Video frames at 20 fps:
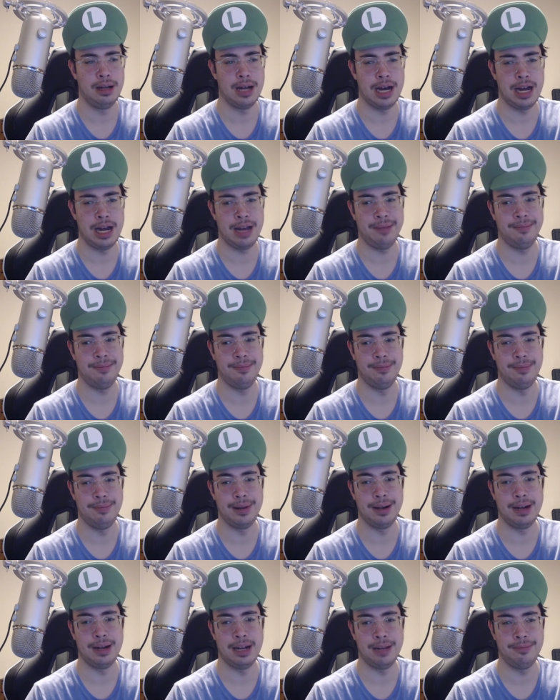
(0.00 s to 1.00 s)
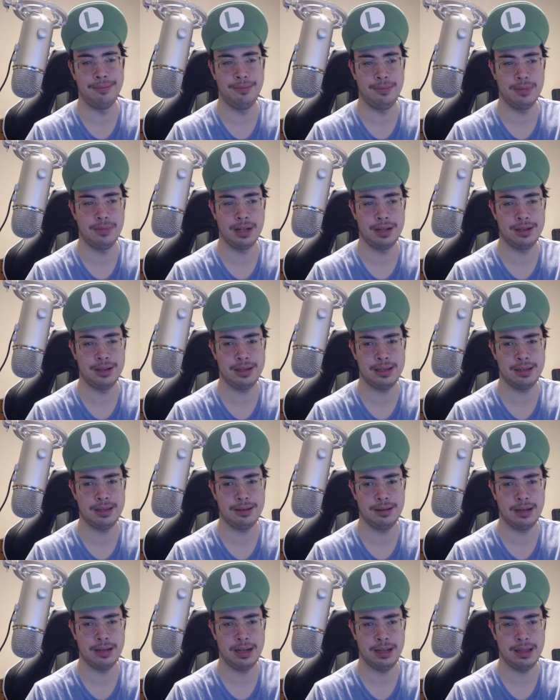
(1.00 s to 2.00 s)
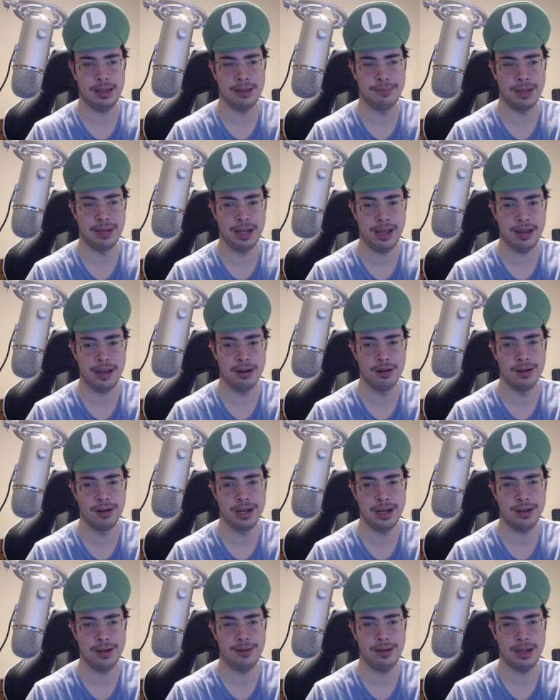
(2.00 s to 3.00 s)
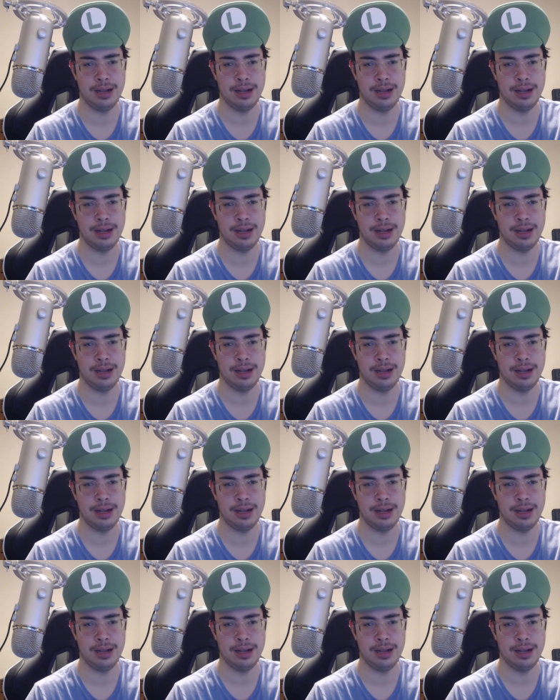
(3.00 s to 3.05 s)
I'm but I'm glad to say that my internet